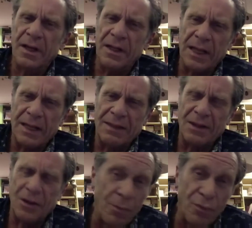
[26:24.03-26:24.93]
like the
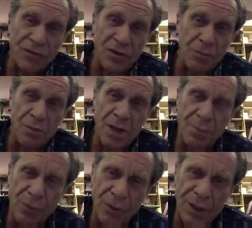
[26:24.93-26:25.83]
oppressing
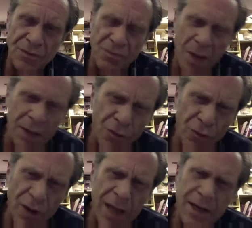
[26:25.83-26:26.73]
people and
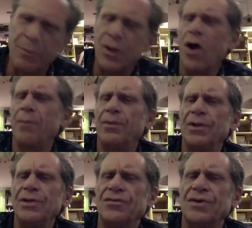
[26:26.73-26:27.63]
creating
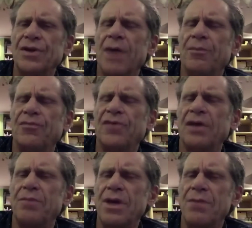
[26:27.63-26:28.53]
monopolies that
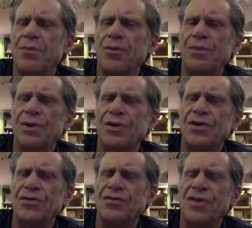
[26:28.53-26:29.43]
upset people, because